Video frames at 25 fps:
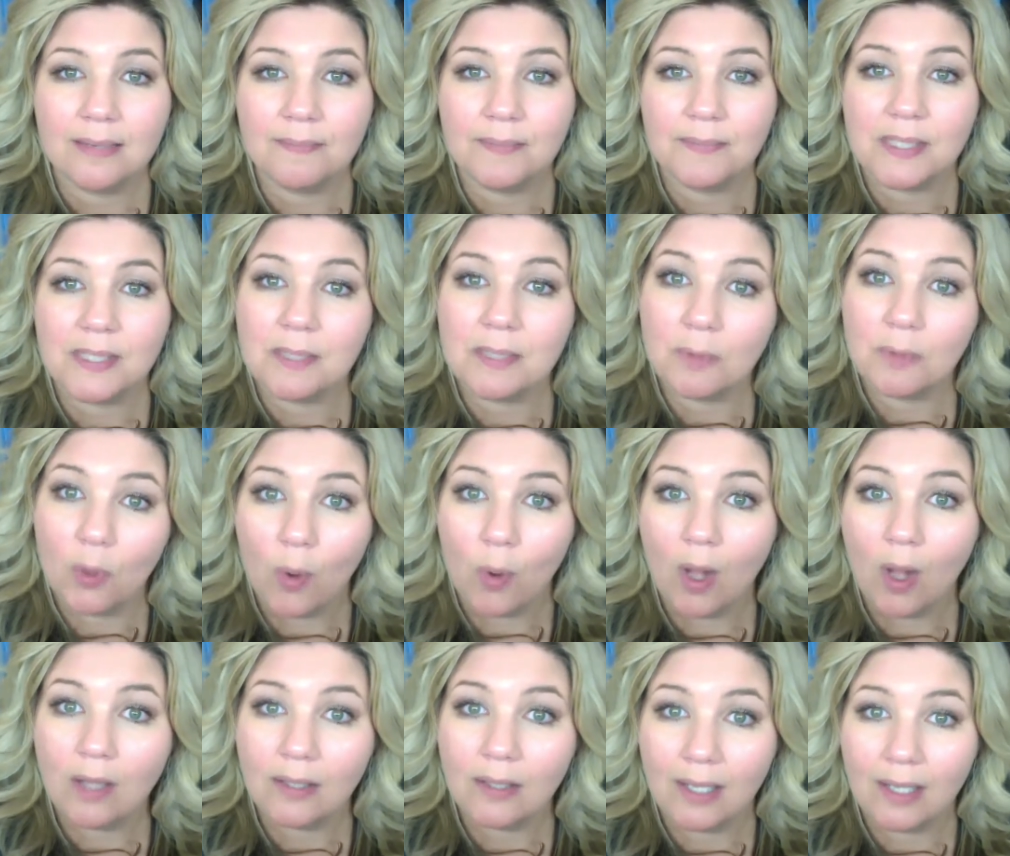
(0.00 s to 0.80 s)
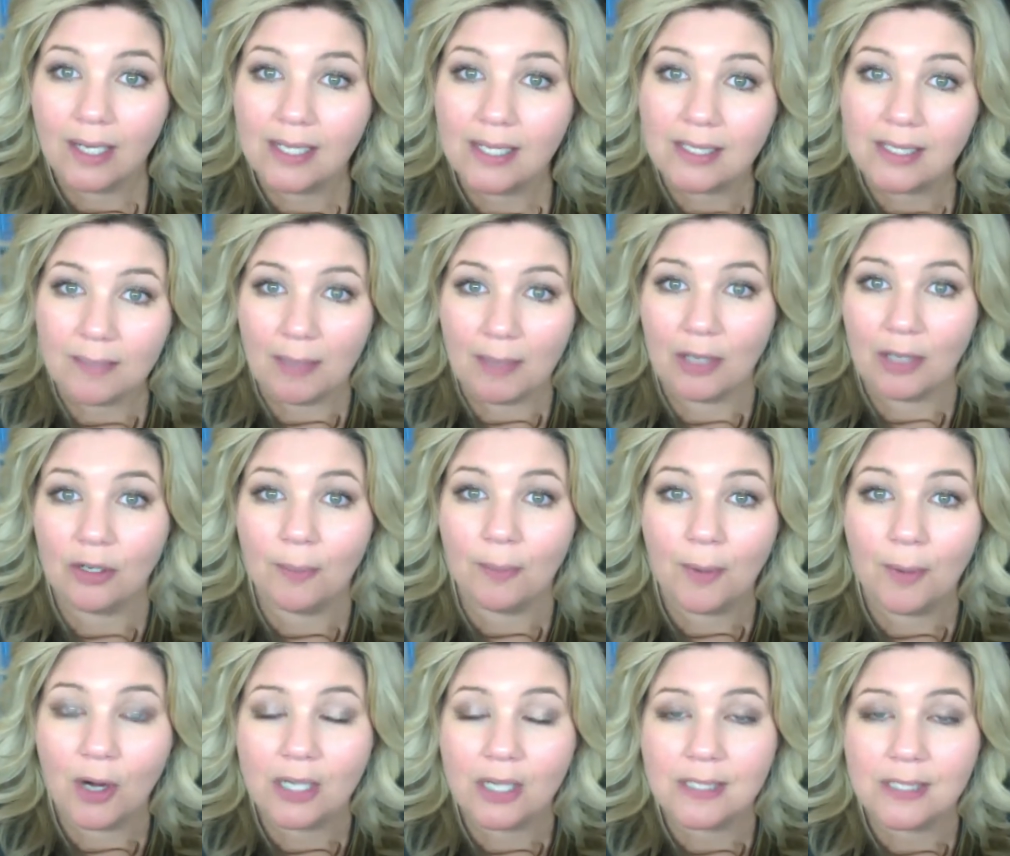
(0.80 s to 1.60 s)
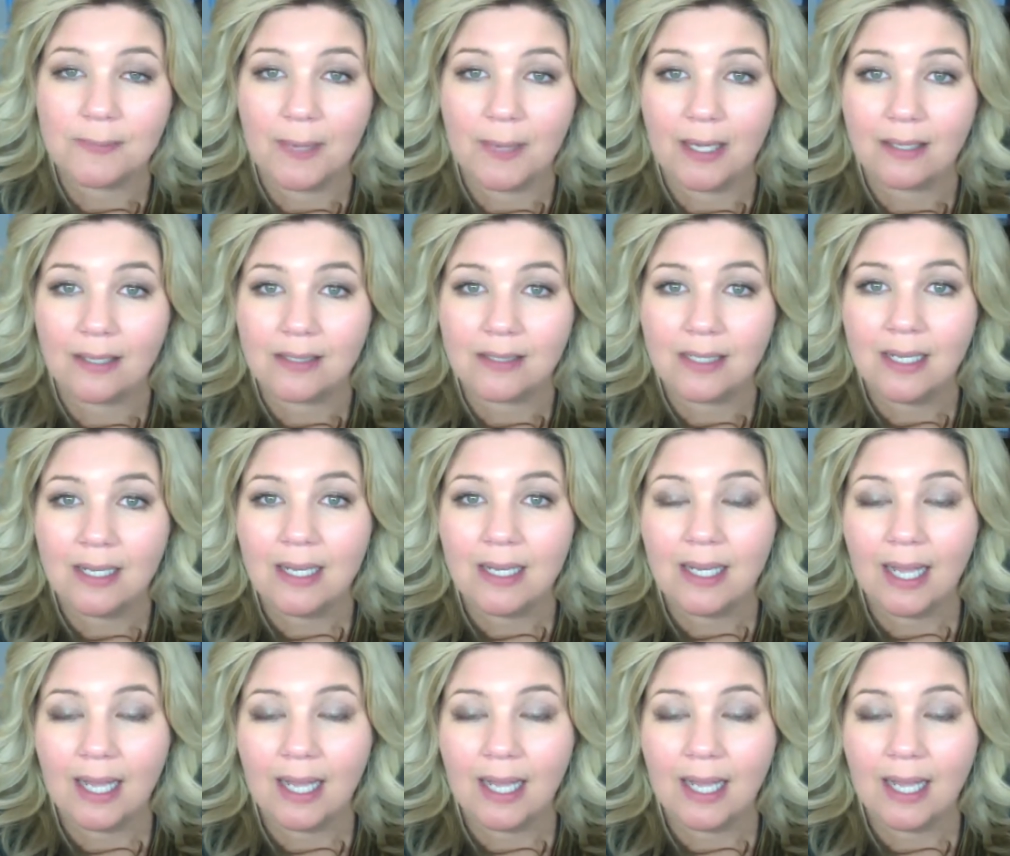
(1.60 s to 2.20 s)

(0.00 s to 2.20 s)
some qualities about your prospect.